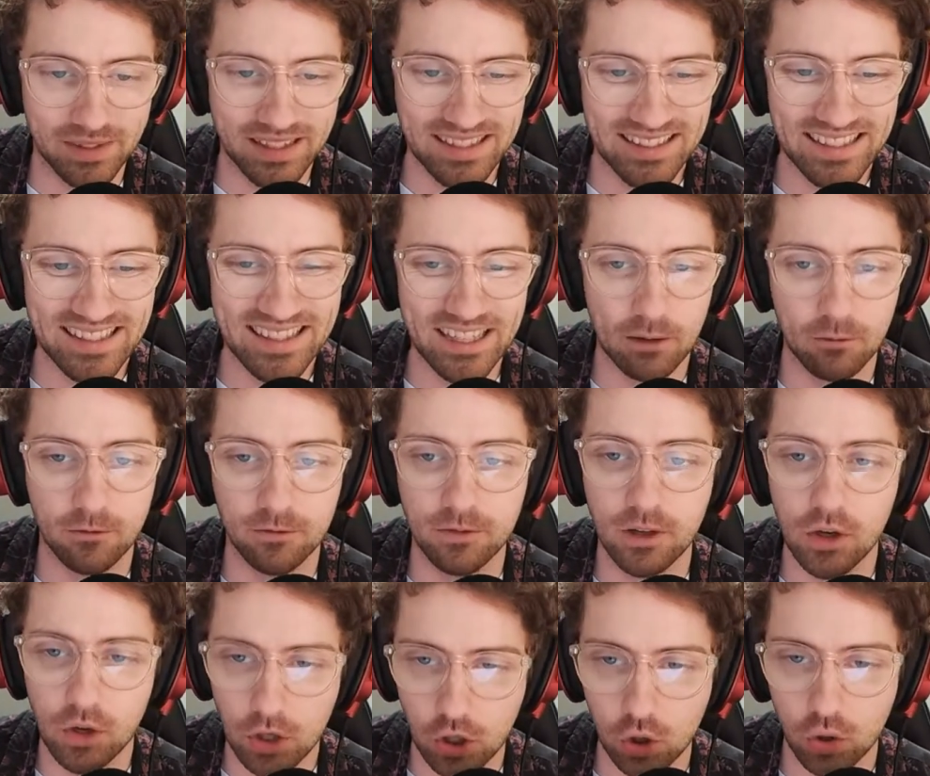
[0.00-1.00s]
They did come
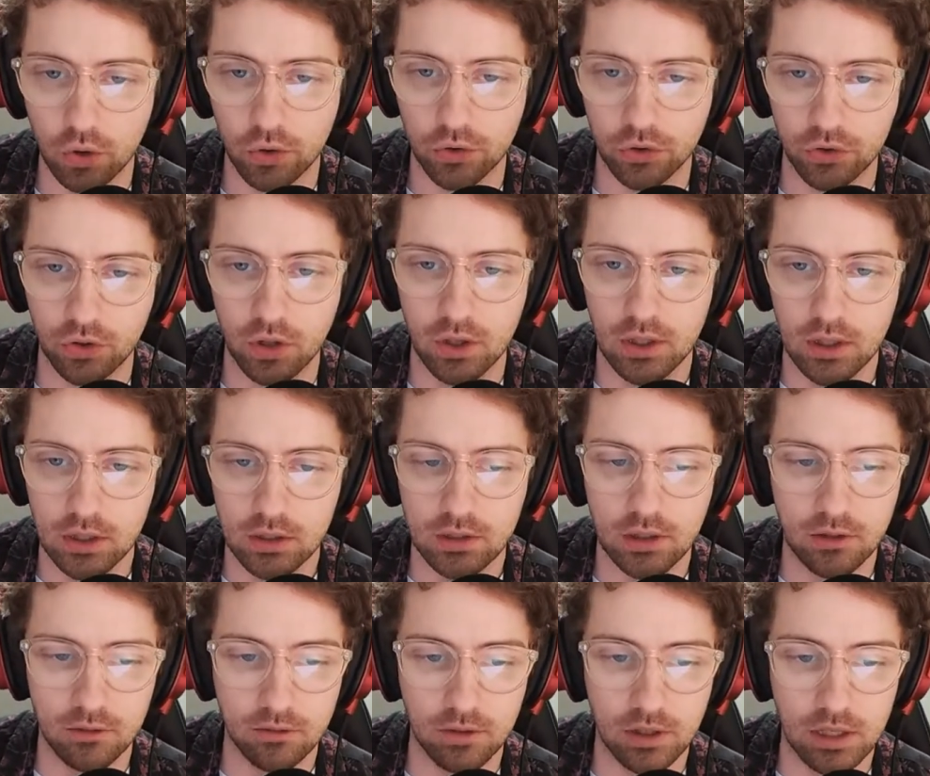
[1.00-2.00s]
very close to
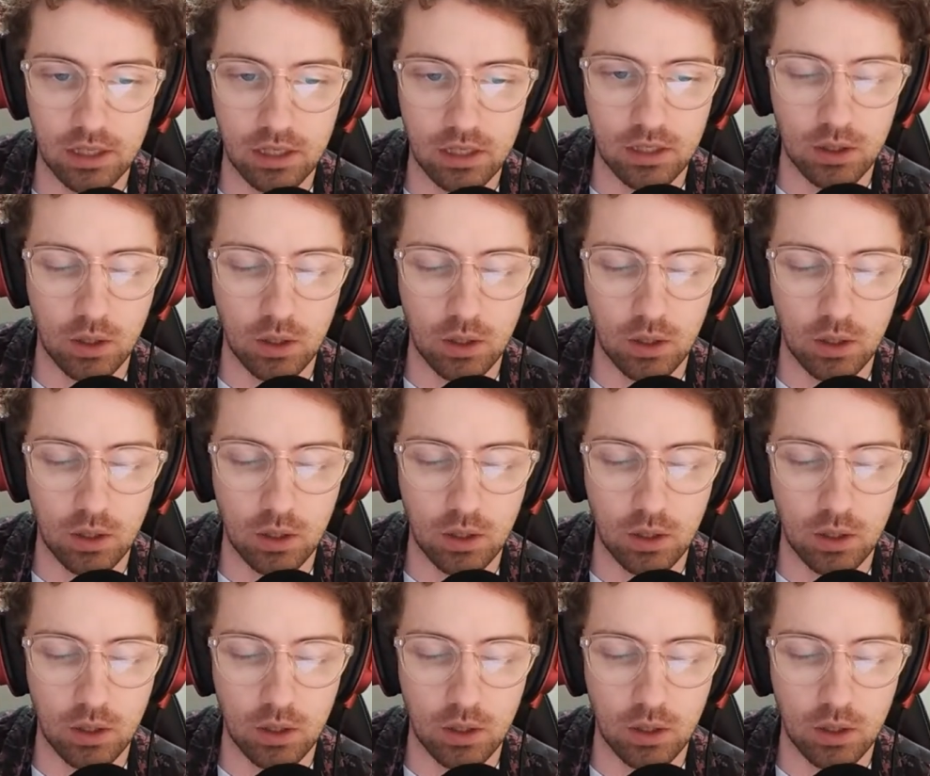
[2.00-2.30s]
defeating